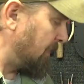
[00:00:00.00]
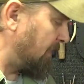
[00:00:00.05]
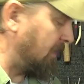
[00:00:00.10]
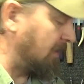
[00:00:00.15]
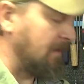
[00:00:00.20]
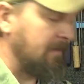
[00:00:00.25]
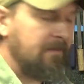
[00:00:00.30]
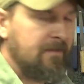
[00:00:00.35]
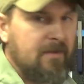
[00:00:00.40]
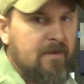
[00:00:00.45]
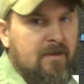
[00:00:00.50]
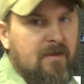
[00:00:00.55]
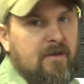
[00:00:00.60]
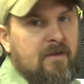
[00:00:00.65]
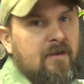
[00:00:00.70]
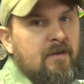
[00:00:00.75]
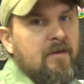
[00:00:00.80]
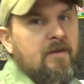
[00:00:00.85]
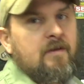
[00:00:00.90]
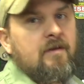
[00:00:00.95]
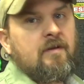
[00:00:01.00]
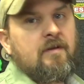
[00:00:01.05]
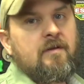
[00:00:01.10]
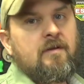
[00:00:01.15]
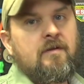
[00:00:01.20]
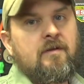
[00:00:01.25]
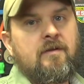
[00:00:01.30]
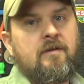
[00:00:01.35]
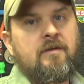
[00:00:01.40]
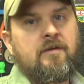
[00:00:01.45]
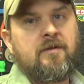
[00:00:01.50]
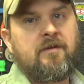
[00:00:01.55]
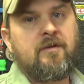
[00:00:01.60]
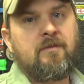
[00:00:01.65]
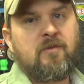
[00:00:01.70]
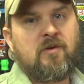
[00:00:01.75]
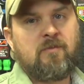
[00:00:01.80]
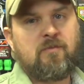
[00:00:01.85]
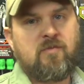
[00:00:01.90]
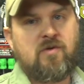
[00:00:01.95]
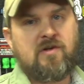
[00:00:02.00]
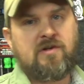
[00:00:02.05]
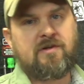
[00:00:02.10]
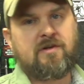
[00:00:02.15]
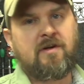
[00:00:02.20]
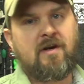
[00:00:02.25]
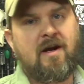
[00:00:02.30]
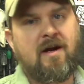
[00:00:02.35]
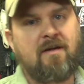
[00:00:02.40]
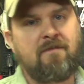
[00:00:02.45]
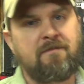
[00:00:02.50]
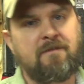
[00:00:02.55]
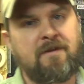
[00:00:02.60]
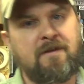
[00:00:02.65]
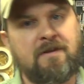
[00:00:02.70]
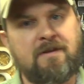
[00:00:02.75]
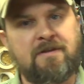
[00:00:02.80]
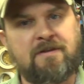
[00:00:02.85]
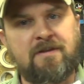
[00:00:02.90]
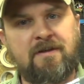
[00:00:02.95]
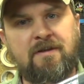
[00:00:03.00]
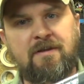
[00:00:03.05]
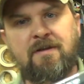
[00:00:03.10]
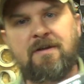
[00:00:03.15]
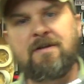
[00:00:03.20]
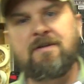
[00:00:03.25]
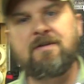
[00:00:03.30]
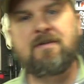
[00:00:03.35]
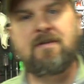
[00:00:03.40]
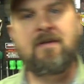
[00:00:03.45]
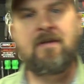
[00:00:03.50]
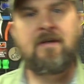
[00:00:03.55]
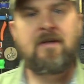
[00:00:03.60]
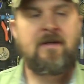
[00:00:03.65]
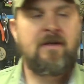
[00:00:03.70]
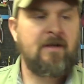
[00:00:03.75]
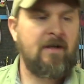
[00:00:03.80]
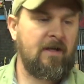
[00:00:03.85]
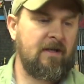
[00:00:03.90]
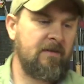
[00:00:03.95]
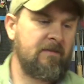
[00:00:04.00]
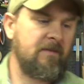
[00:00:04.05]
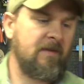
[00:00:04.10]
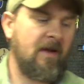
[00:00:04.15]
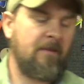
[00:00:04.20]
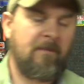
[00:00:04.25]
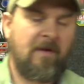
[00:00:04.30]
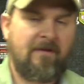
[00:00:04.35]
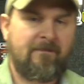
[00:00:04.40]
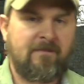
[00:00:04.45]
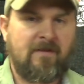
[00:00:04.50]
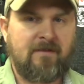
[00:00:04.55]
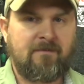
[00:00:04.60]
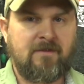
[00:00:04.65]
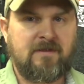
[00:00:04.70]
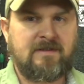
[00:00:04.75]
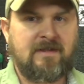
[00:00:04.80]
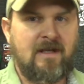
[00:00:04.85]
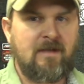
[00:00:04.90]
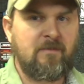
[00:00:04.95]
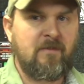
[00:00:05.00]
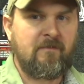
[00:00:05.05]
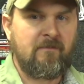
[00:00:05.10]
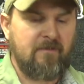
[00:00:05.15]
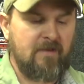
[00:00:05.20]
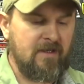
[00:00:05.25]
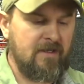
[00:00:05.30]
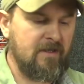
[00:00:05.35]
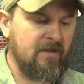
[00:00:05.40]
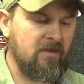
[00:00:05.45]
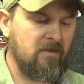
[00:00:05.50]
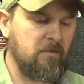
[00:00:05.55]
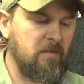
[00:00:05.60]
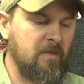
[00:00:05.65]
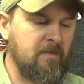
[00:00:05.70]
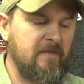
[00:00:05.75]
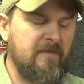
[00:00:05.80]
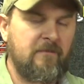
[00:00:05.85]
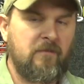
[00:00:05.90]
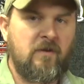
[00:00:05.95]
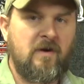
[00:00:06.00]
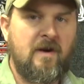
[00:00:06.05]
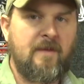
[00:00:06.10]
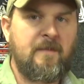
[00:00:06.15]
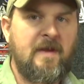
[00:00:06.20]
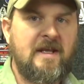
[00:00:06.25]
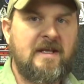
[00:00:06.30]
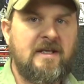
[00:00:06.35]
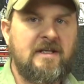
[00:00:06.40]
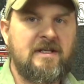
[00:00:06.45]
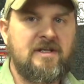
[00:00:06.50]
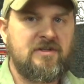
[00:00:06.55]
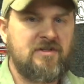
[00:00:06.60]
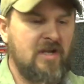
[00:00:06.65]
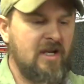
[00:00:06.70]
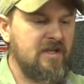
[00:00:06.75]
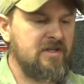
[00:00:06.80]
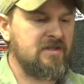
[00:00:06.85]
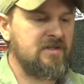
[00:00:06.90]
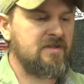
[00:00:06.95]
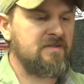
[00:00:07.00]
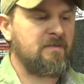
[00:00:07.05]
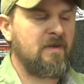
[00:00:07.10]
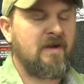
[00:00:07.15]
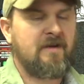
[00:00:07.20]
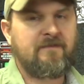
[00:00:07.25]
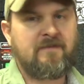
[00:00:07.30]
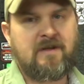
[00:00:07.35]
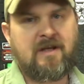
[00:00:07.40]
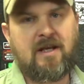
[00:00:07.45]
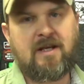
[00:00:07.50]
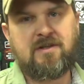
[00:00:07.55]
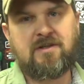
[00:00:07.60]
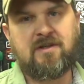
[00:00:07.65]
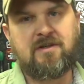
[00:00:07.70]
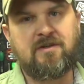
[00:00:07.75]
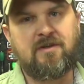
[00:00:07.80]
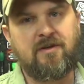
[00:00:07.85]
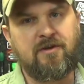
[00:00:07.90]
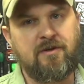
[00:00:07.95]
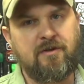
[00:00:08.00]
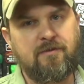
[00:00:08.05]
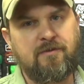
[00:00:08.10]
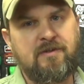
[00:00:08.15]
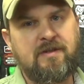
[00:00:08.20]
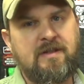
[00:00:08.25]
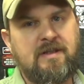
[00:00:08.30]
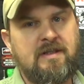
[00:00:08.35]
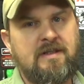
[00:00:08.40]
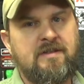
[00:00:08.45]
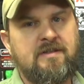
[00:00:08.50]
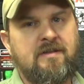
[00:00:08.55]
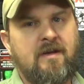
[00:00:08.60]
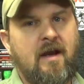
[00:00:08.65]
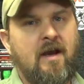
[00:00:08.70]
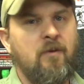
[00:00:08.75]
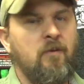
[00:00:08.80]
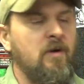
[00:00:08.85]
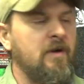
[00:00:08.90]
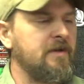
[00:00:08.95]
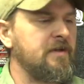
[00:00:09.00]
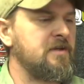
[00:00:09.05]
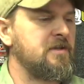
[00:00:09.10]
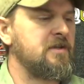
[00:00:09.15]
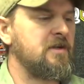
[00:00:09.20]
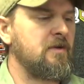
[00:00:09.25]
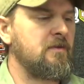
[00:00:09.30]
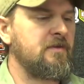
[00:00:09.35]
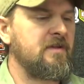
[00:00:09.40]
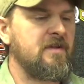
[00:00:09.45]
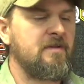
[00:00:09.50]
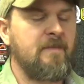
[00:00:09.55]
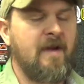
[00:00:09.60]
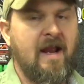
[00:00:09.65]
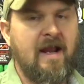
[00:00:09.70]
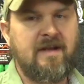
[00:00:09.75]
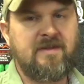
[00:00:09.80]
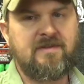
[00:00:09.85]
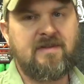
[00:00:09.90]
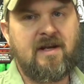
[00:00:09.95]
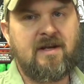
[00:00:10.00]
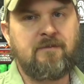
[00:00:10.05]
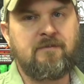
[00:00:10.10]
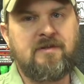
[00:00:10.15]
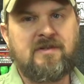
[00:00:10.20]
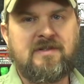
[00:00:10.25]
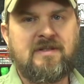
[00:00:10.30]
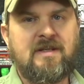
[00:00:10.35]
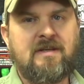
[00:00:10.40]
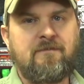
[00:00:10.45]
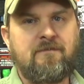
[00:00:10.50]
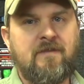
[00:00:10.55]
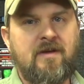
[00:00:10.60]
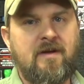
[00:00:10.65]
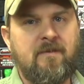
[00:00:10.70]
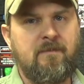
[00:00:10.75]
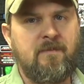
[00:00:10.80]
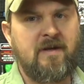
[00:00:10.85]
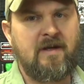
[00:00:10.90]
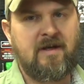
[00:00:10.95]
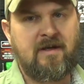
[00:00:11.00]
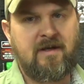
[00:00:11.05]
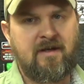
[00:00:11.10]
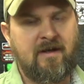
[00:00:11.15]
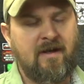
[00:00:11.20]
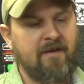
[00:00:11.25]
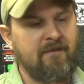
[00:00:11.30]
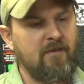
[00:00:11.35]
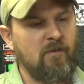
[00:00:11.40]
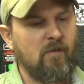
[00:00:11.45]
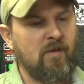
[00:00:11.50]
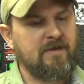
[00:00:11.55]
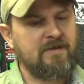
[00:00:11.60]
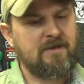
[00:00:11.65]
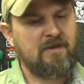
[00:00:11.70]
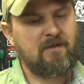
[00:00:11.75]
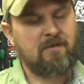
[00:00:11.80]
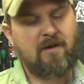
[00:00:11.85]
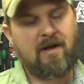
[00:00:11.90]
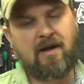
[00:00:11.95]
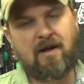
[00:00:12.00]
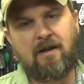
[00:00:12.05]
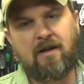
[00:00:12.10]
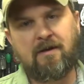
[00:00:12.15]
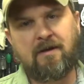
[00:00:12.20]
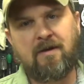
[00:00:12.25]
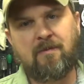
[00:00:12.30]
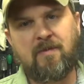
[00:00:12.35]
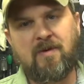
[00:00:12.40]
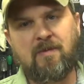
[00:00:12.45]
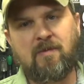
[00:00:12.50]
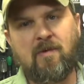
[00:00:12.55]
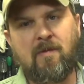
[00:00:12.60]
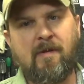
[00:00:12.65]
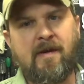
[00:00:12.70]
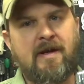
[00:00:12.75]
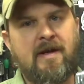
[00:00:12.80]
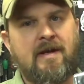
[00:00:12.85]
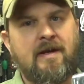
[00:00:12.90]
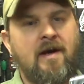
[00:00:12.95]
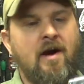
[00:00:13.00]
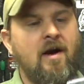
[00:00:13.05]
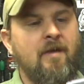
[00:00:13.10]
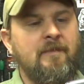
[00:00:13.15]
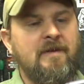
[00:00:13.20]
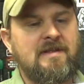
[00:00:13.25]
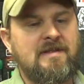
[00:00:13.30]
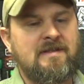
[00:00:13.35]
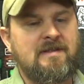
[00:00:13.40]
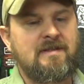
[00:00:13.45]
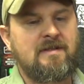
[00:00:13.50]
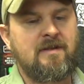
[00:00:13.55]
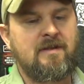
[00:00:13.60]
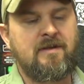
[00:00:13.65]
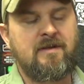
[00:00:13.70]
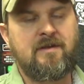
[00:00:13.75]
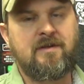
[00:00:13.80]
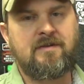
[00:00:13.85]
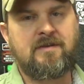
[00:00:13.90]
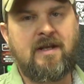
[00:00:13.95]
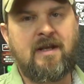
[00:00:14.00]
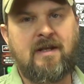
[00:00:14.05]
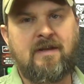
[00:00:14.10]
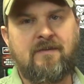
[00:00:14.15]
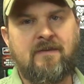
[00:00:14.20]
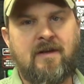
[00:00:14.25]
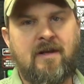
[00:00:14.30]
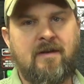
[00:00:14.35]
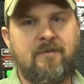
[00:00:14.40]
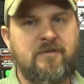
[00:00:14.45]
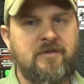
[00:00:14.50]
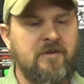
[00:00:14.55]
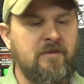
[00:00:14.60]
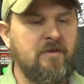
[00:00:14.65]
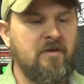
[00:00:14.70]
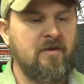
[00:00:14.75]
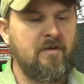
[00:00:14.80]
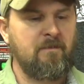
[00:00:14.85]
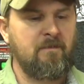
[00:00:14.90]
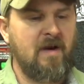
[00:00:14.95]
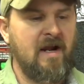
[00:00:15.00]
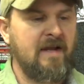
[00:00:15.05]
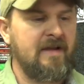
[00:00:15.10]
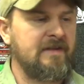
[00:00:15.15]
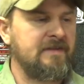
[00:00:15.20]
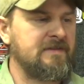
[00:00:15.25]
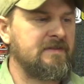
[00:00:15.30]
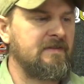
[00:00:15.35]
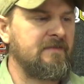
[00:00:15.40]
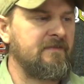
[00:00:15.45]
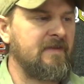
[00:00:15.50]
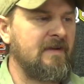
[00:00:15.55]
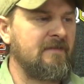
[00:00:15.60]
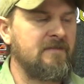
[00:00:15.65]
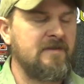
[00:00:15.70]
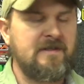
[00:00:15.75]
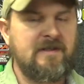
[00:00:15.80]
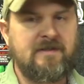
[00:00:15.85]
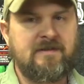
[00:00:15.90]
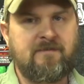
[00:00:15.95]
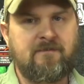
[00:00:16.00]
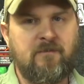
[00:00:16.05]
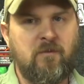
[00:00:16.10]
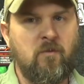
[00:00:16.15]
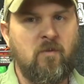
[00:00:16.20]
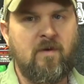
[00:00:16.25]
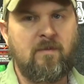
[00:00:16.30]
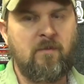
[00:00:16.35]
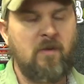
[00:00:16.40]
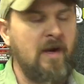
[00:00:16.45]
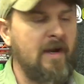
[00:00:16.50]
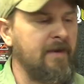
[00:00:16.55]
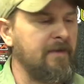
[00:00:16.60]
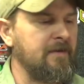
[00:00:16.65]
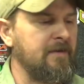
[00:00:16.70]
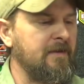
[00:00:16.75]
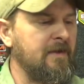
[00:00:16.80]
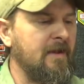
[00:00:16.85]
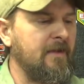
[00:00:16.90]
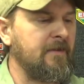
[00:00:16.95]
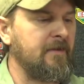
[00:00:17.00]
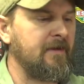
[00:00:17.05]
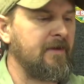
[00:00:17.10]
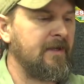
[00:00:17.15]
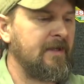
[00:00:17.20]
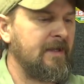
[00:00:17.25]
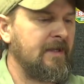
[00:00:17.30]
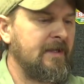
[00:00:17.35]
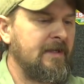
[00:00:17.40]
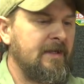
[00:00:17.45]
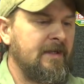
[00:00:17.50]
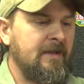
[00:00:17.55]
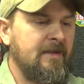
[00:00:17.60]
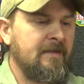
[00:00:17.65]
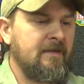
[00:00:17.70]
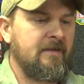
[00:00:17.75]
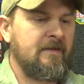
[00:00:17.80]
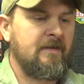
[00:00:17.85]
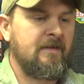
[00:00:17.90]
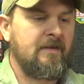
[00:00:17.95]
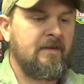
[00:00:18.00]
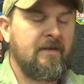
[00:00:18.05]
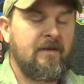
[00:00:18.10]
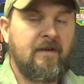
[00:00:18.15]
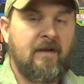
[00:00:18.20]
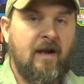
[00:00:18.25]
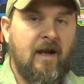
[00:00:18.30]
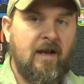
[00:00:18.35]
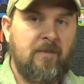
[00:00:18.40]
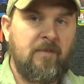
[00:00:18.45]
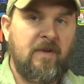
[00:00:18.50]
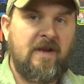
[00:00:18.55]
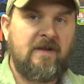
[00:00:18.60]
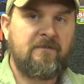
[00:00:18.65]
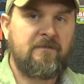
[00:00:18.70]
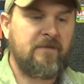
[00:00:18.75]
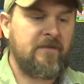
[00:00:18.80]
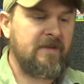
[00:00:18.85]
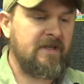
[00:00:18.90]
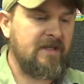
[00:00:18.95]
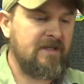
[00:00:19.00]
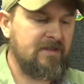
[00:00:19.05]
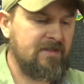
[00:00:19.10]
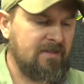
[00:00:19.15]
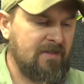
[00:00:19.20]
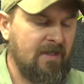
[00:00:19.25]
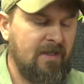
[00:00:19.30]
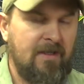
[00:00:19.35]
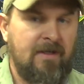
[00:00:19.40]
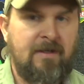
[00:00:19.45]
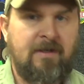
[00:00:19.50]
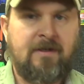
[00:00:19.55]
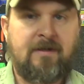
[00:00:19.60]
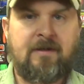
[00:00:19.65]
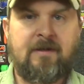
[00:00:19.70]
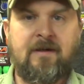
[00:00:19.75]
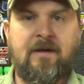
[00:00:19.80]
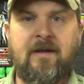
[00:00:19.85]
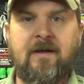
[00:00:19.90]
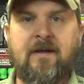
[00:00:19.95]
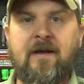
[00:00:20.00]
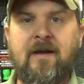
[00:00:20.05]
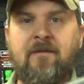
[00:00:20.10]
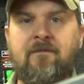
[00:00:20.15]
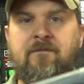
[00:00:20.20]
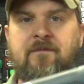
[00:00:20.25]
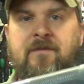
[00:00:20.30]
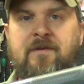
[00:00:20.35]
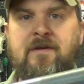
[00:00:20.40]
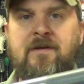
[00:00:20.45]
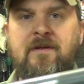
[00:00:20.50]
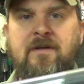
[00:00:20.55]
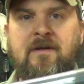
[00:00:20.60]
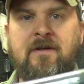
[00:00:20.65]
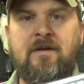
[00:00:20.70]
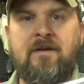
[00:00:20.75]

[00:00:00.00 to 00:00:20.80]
on the Gerber Bushcraft series. Not my favorite type of video, but before I make any changes, modifications, or use these, I wanted to show them as I receive them. Every once in a while I'll get people making comments saying that I'm showing a bias or favoritism for one brand or another. I paid for these. I have the